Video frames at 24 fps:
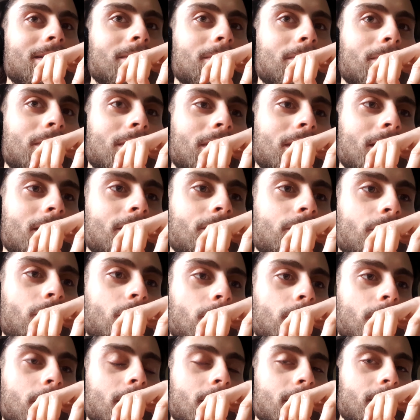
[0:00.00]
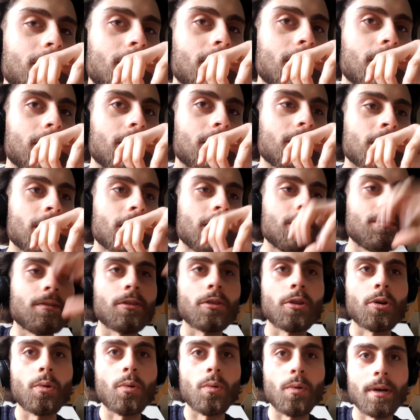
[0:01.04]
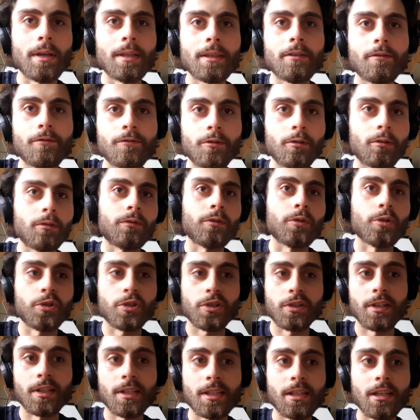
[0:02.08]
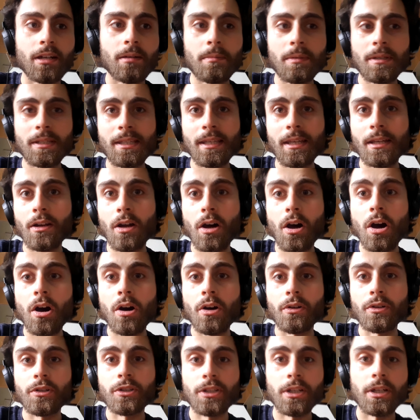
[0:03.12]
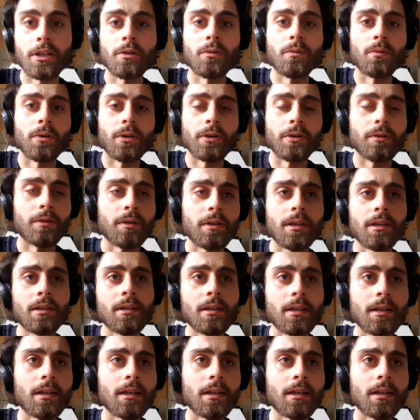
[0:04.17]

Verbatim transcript: But this film is like, even though the full version is gonna be set on January,